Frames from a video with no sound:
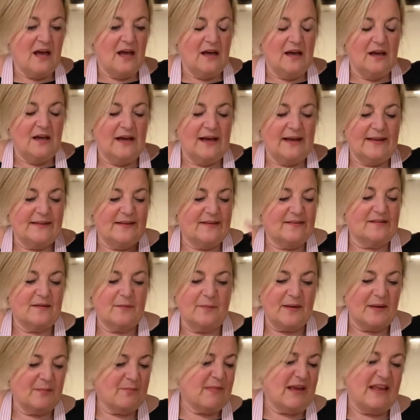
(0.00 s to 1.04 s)
and there's
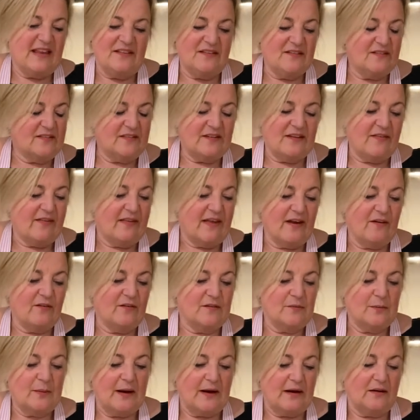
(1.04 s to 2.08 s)
something mince in there as
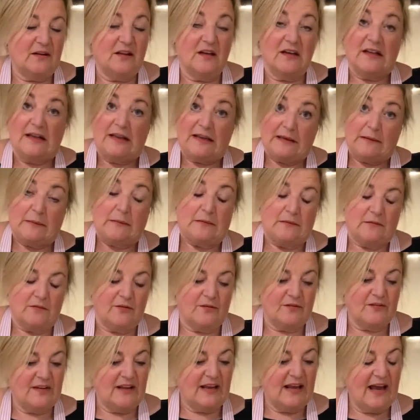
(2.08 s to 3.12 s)
well, luckily,
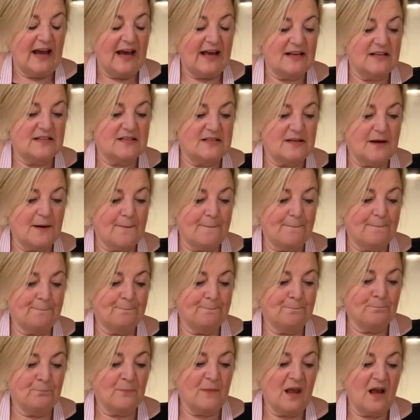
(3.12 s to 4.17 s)
obviously. And
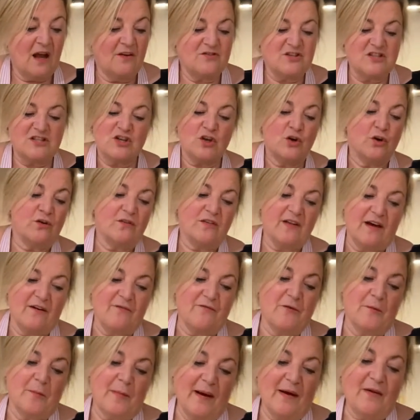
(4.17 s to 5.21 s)
I've just cooked that for
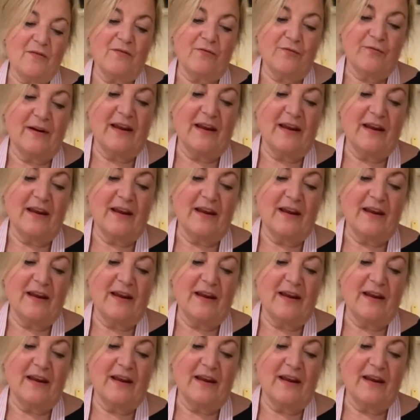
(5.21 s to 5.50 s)
about 3